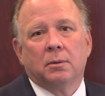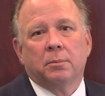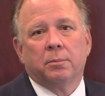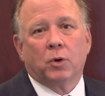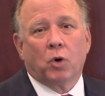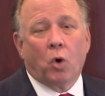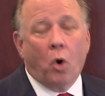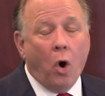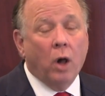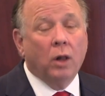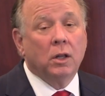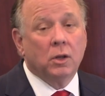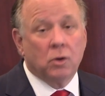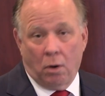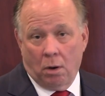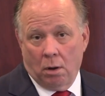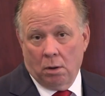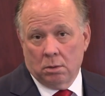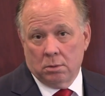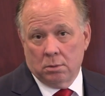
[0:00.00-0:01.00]
But all in
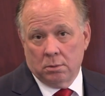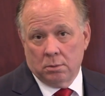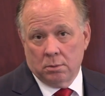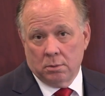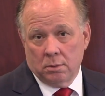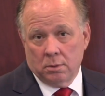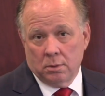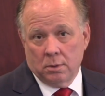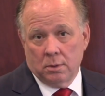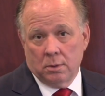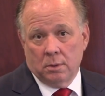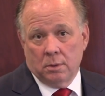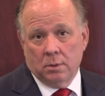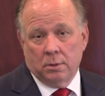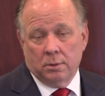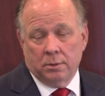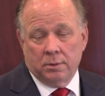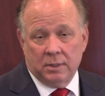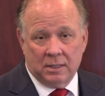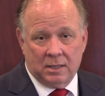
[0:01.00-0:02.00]
all,
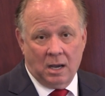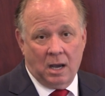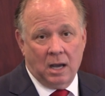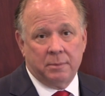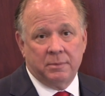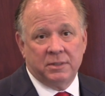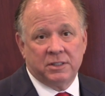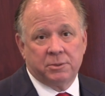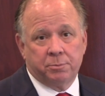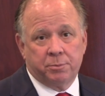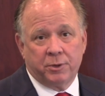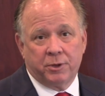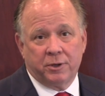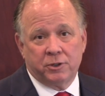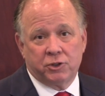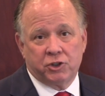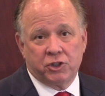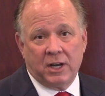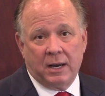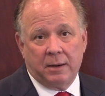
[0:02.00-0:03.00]
the economy is in pretty
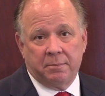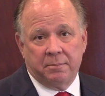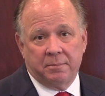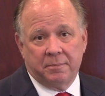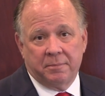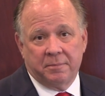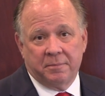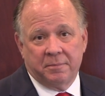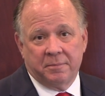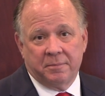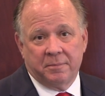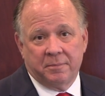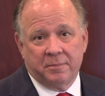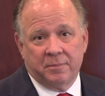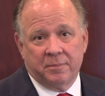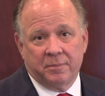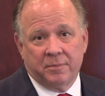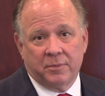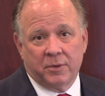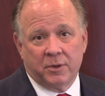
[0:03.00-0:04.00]
good shape.
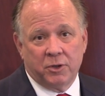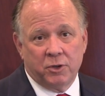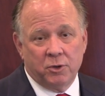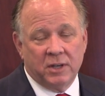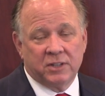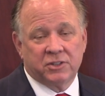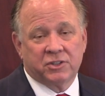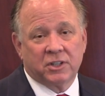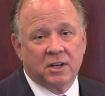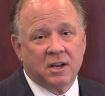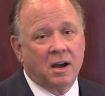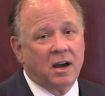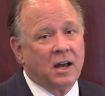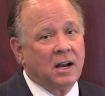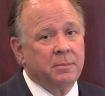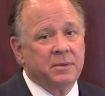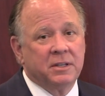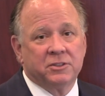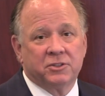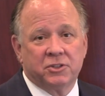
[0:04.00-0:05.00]
The U.S.
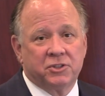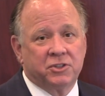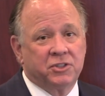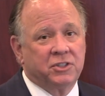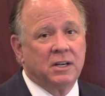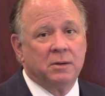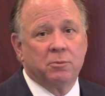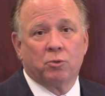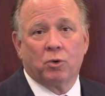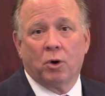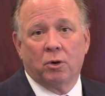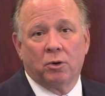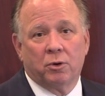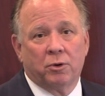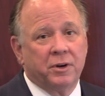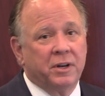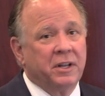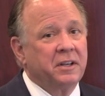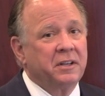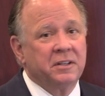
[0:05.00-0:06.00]
economy is a
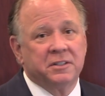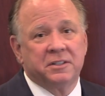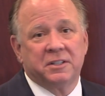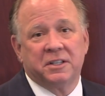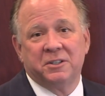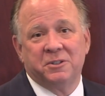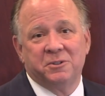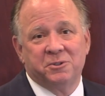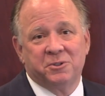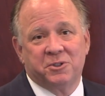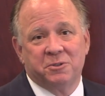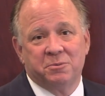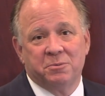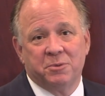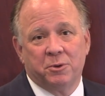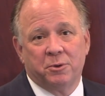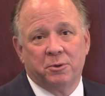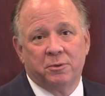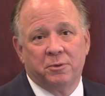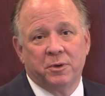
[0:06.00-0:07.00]
steamroller, and it continues to
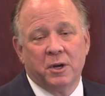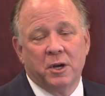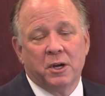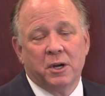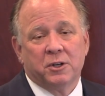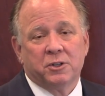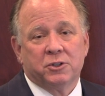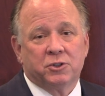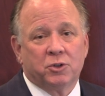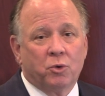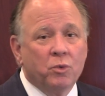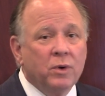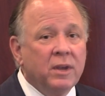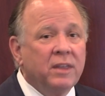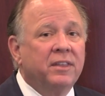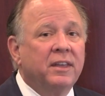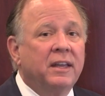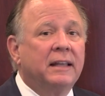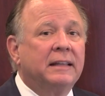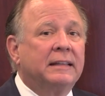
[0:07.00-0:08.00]
move. So we
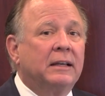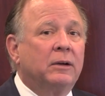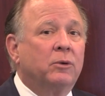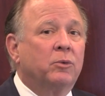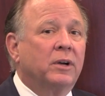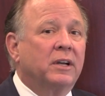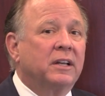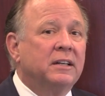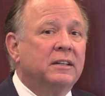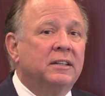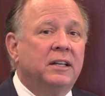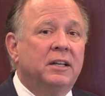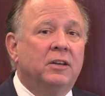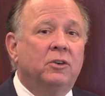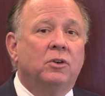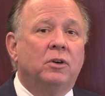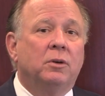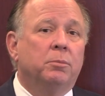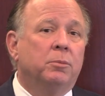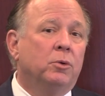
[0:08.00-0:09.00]
think that we're
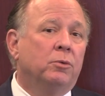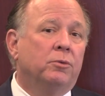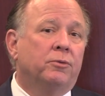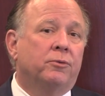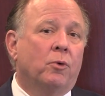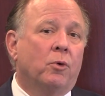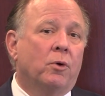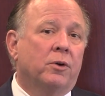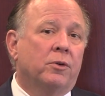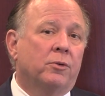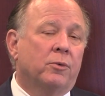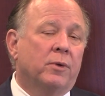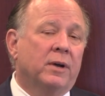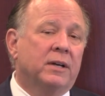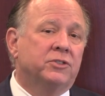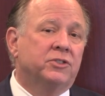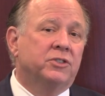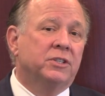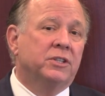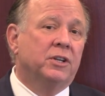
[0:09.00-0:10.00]
continuing to move forward to the
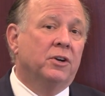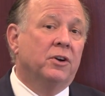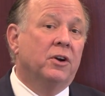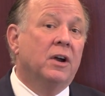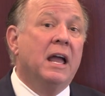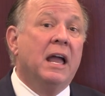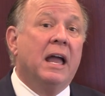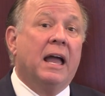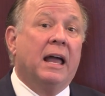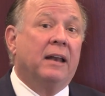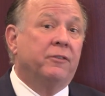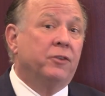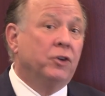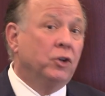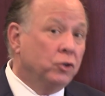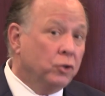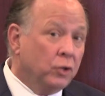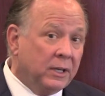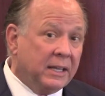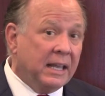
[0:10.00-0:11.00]
rest of the year. And if
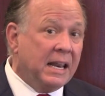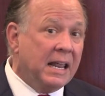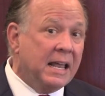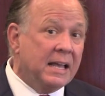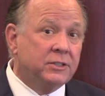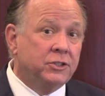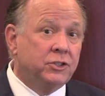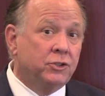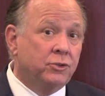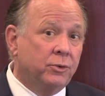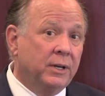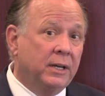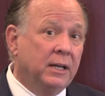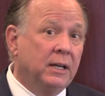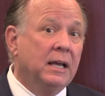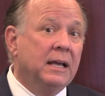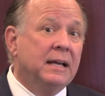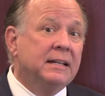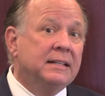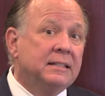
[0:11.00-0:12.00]
you look at
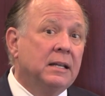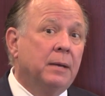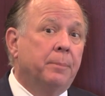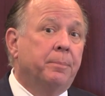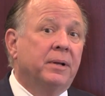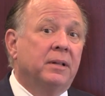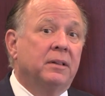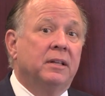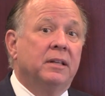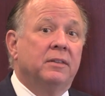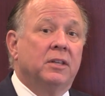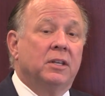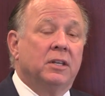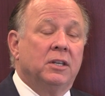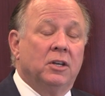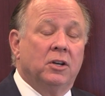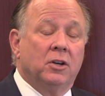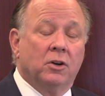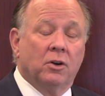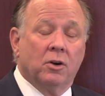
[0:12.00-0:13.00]
history, typically the
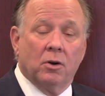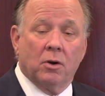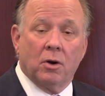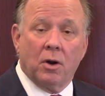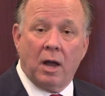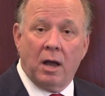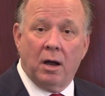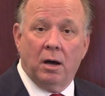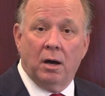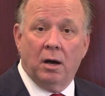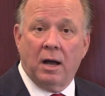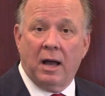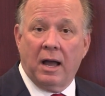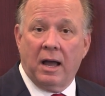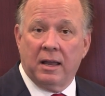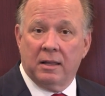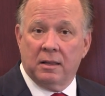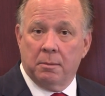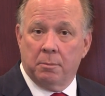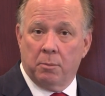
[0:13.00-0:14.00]
year
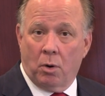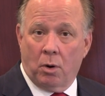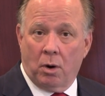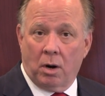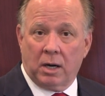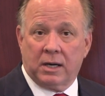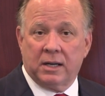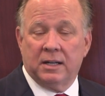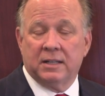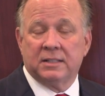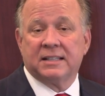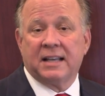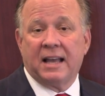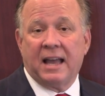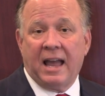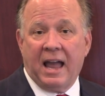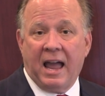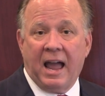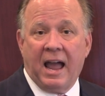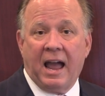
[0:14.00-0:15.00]
in the markets
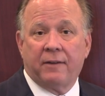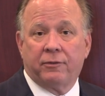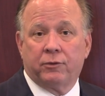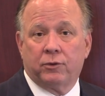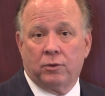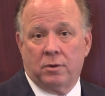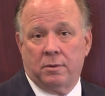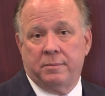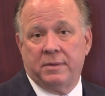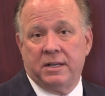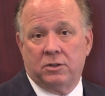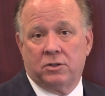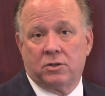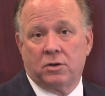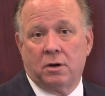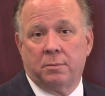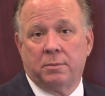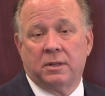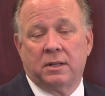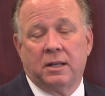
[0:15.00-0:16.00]
after a
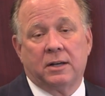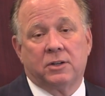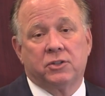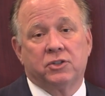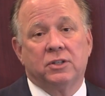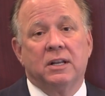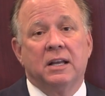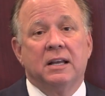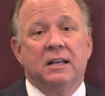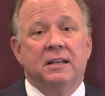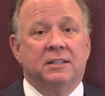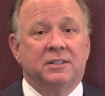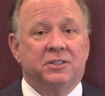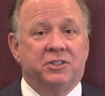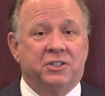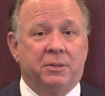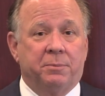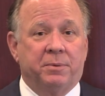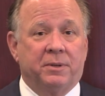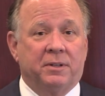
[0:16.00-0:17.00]
midterm election
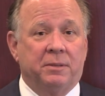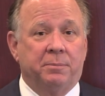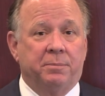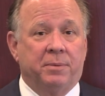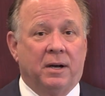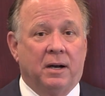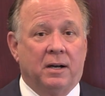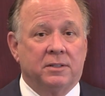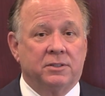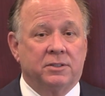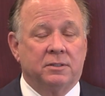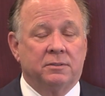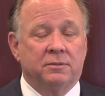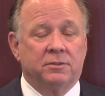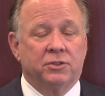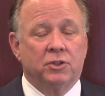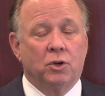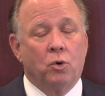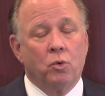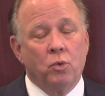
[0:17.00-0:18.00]
is typically positive.
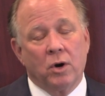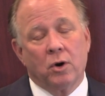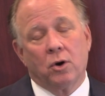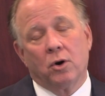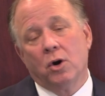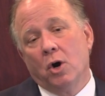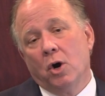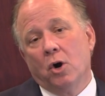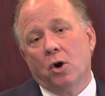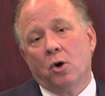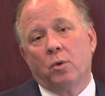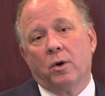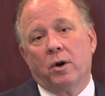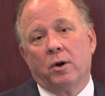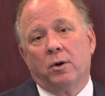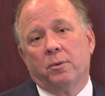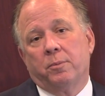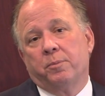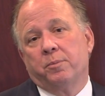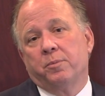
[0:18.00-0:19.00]
So
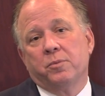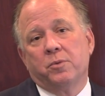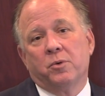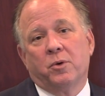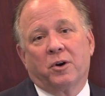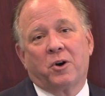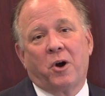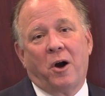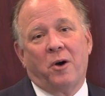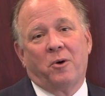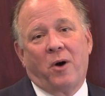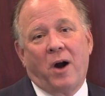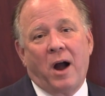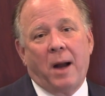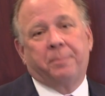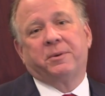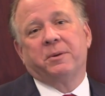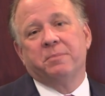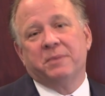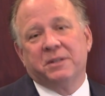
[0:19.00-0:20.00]
we're
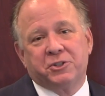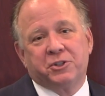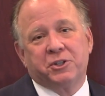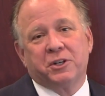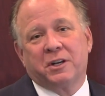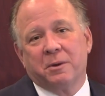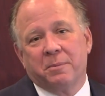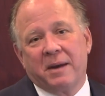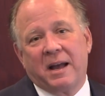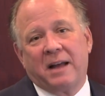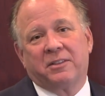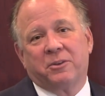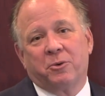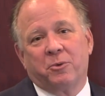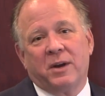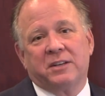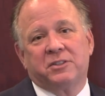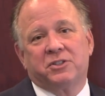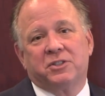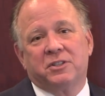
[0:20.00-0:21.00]
optimistic about the
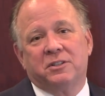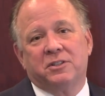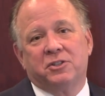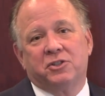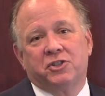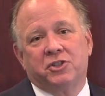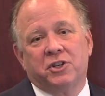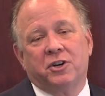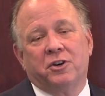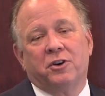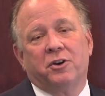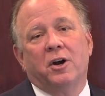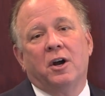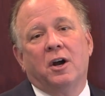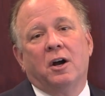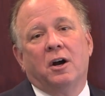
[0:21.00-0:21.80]
rest of this year.